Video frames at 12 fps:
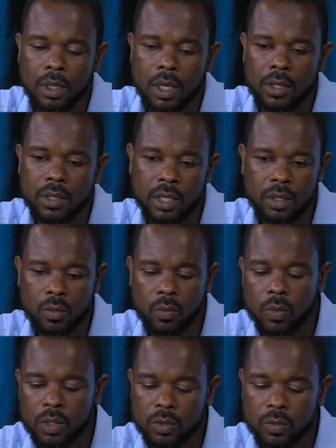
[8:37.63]
and then
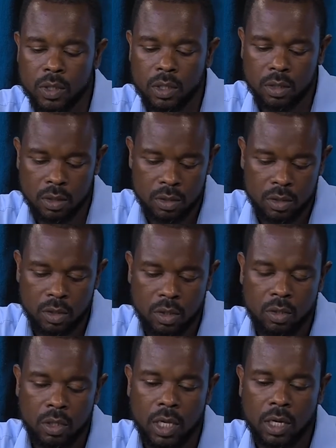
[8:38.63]
once we
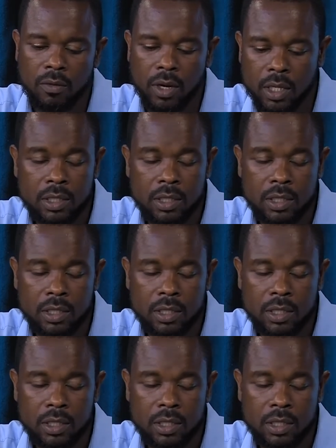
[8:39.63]
secure that grant,